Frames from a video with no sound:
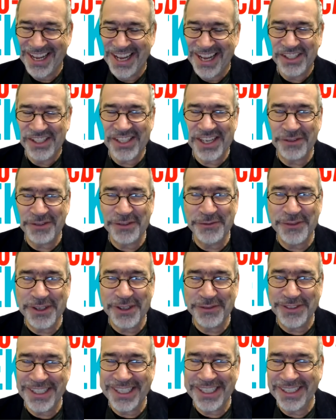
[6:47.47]

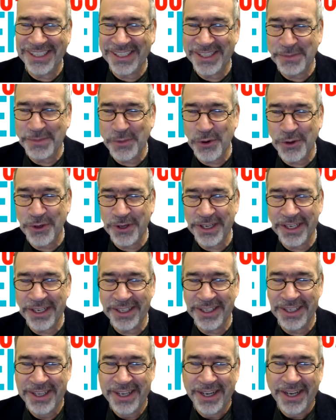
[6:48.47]
7:15 in the
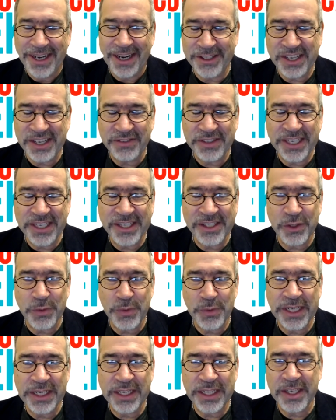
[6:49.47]
morning, 7 days a
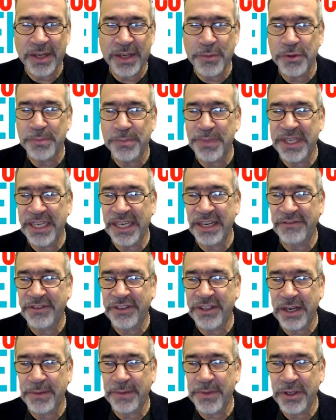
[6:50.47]
week on
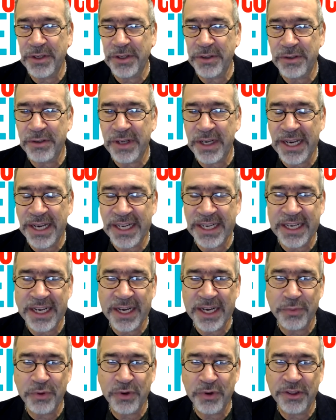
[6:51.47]
WPFW
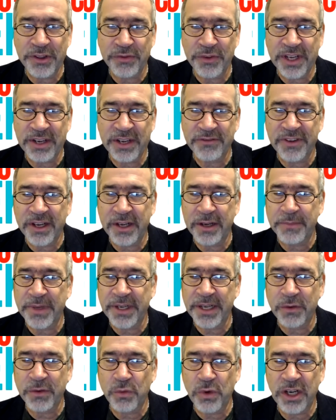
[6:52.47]
89.3 FM
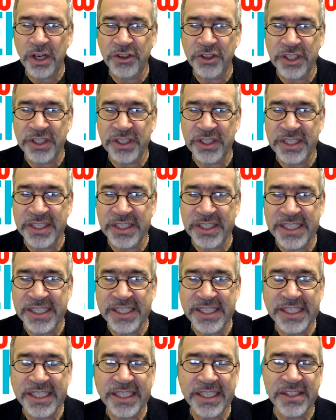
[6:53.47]
in Washington,
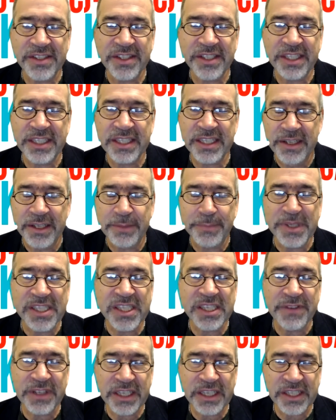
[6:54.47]
D.C. It's the
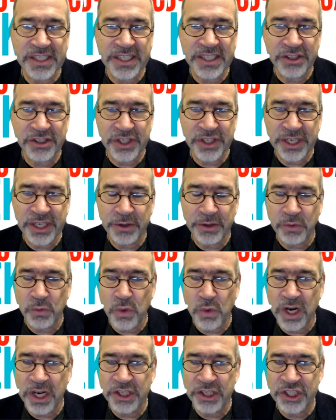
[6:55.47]
Pacifica station here in
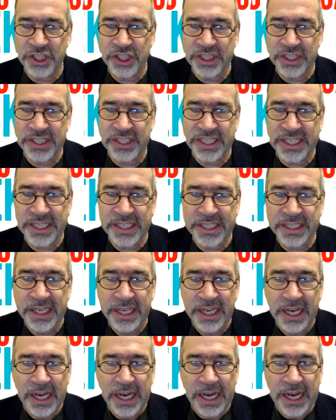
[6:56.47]
Washington.
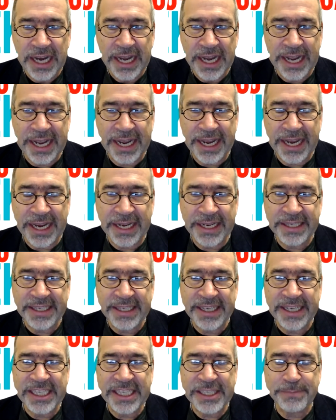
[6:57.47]
And
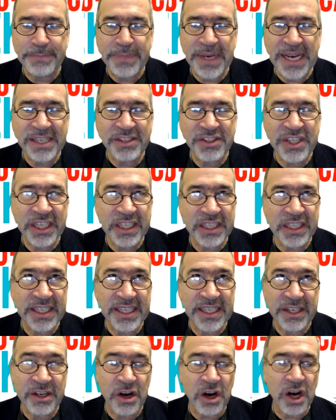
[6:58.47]
it's basically
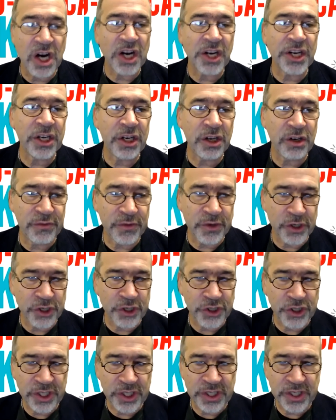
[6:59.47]
an audio
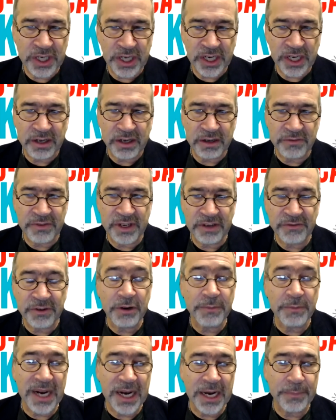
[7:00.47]
version of a very
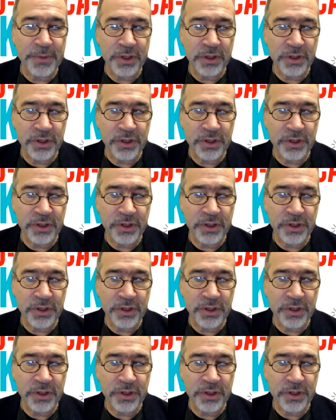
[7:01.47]
popular